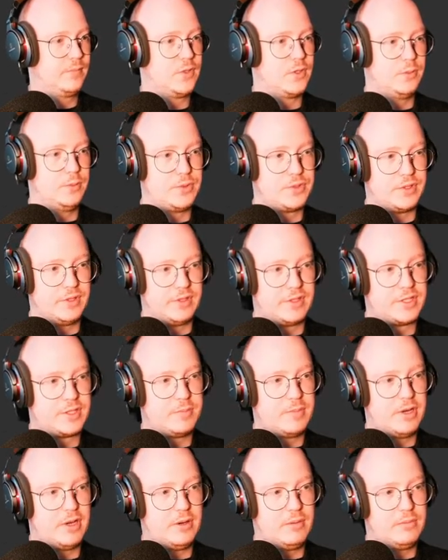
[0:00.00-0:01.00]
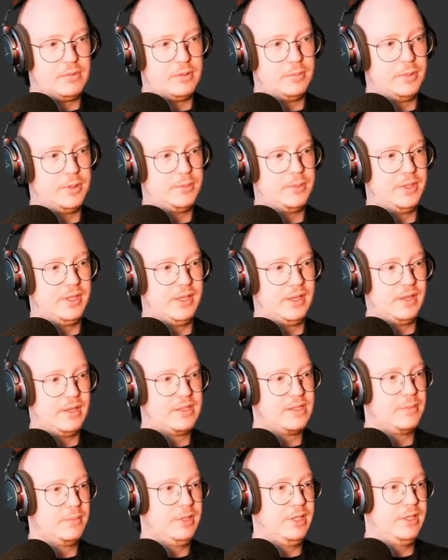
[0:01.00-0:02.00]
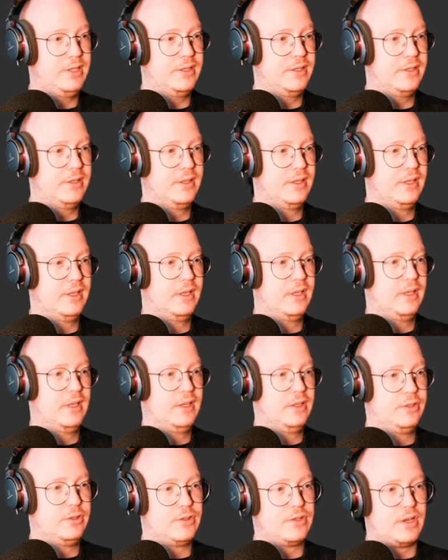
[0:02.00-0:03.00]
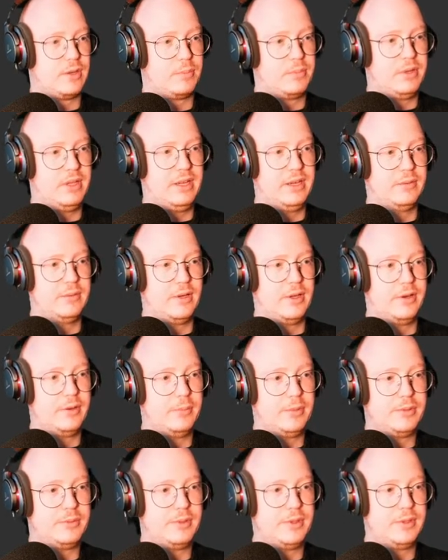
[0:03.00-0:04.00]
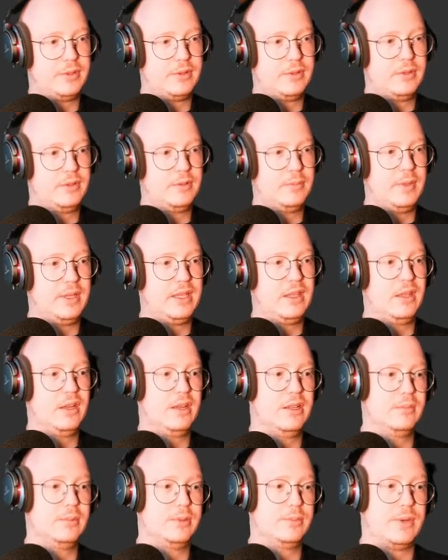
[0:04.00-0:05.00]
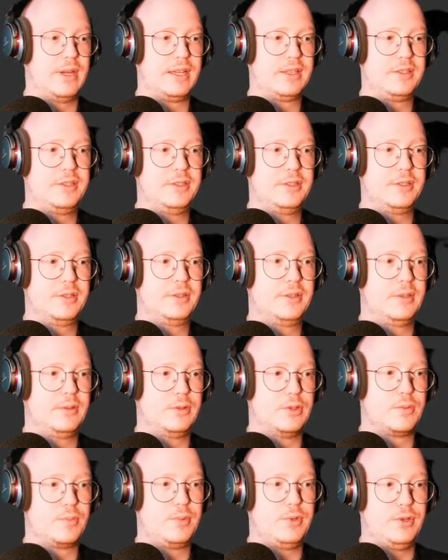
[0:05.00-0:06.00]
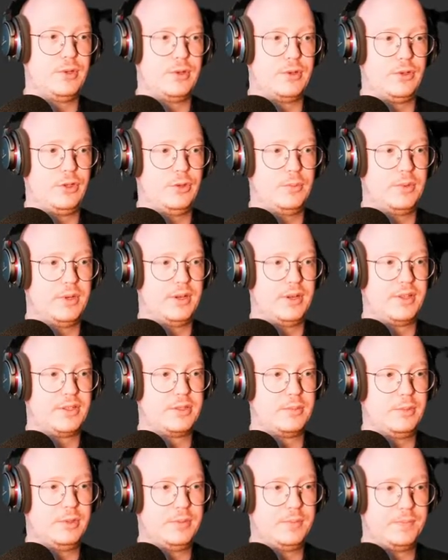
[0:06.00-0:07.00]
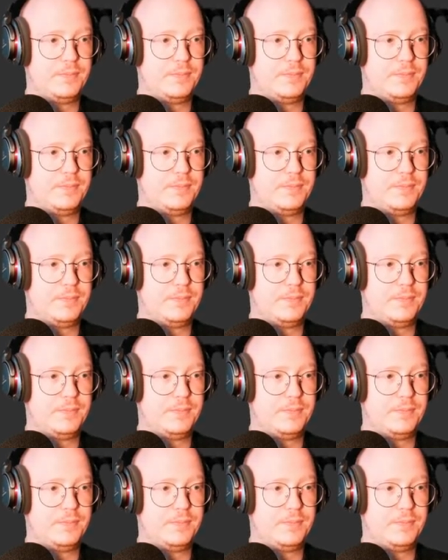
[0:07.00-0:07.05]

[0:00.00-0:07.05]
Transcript: So I'm just going to experiment a bit with the anatomy here, just like playing around a bit with it, making a little bit wackier than just pure human anatomy.